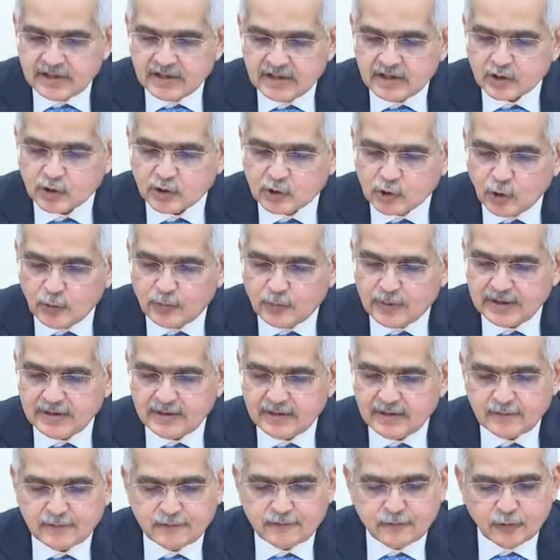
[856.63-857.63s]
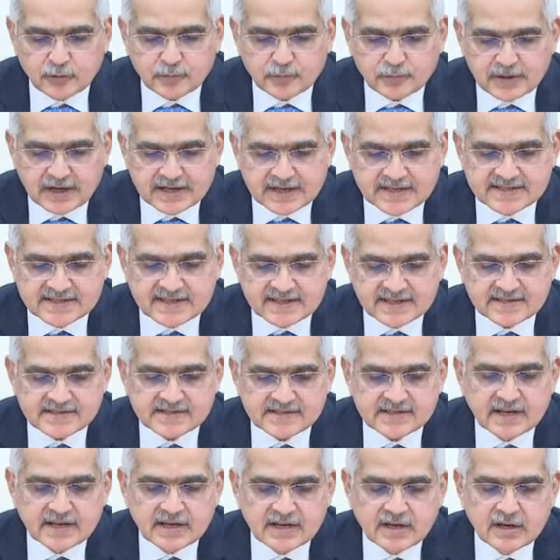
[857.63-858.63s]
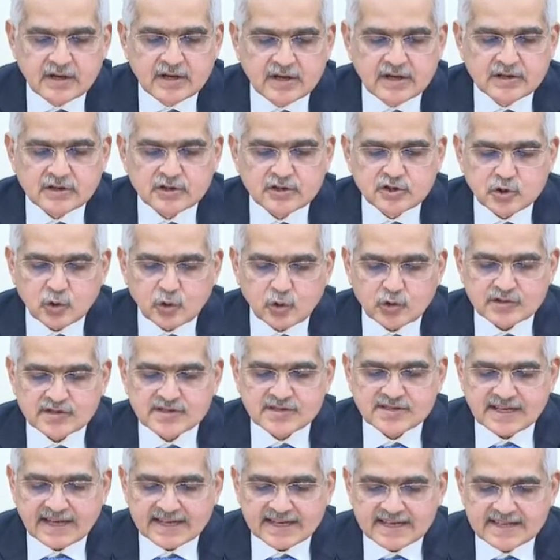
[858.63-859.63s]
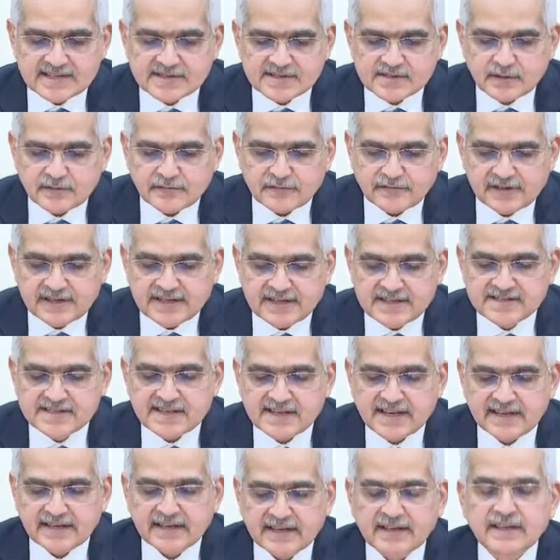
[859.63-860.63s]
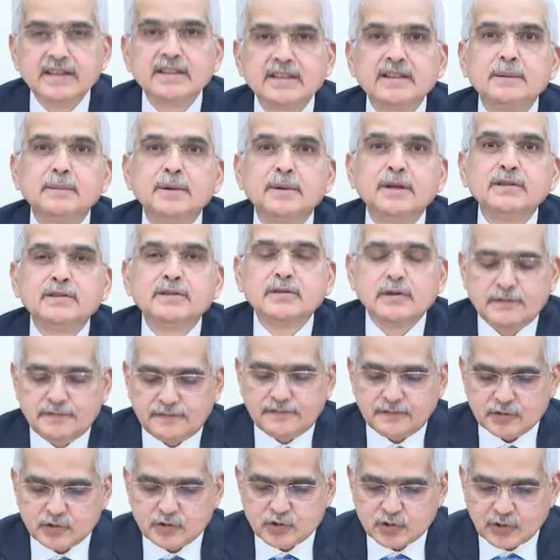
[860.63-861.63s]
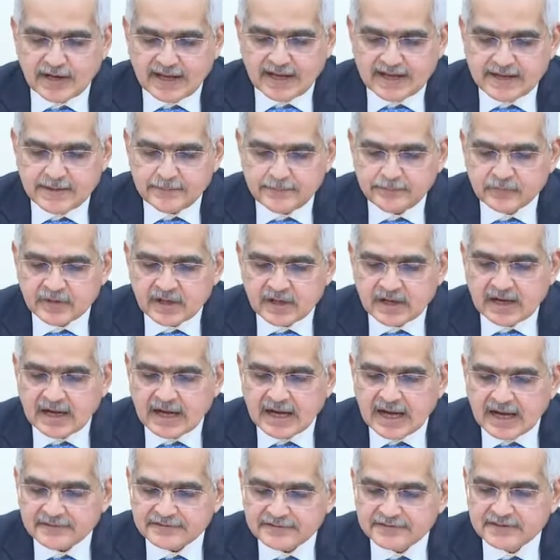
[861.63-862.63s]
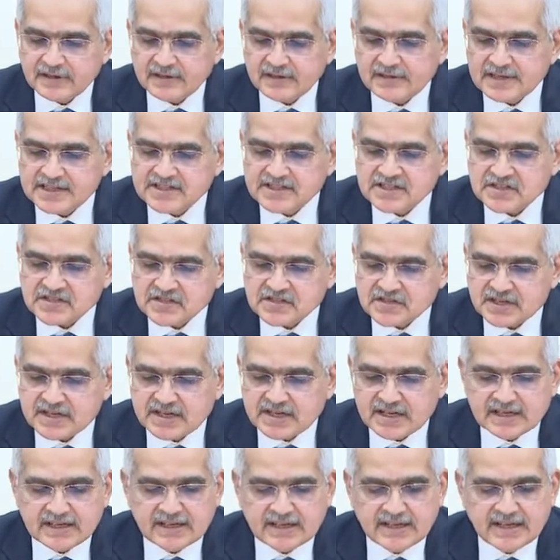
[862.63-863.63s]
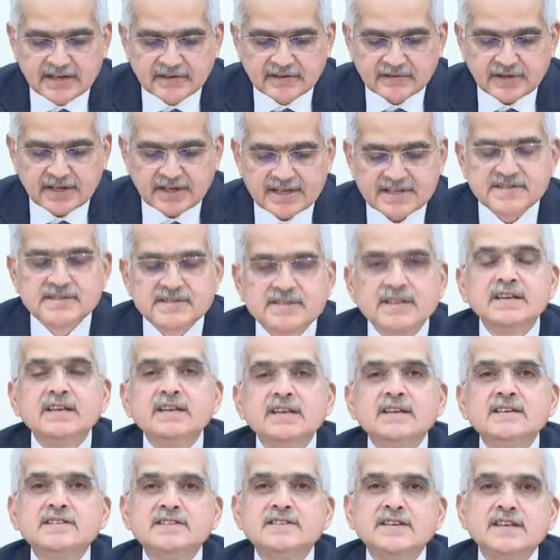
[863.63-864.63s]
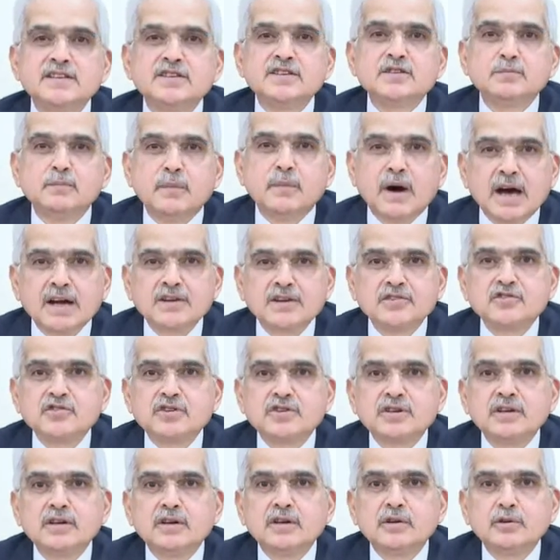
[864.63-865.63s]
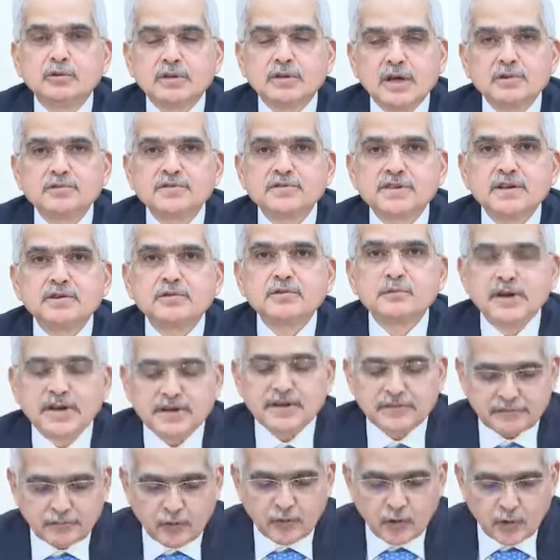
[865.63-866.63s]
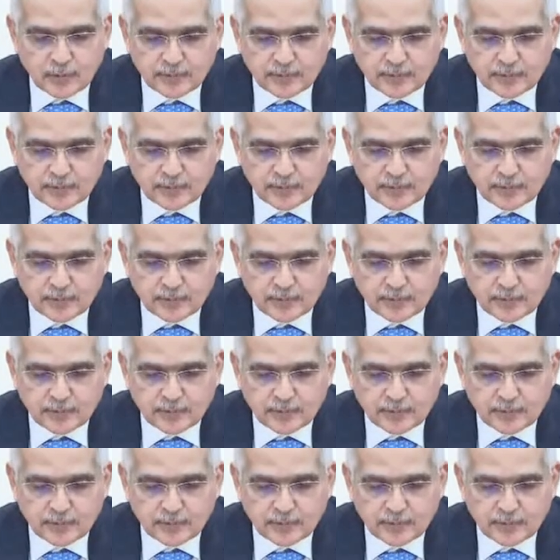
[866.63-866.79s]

Global food prices showed signs of easing in the month of July after registering increase since March 2024.